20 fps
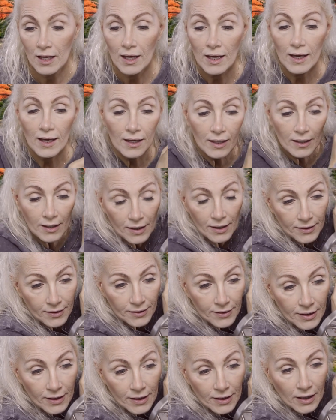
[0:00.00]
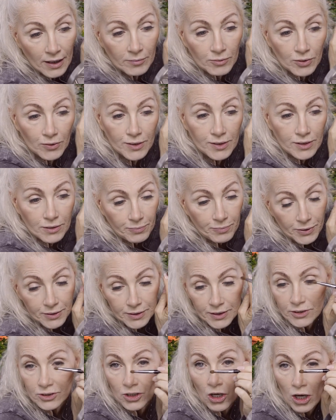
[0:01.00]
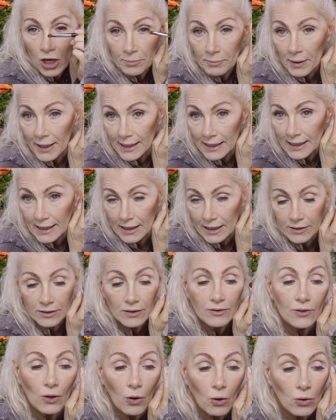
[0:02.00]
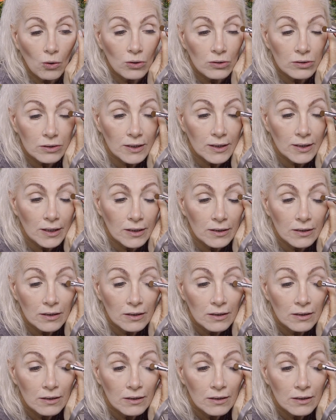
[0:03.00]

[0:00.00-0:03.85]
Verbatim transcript: And then I'm going to put this on my lid, the whole lid.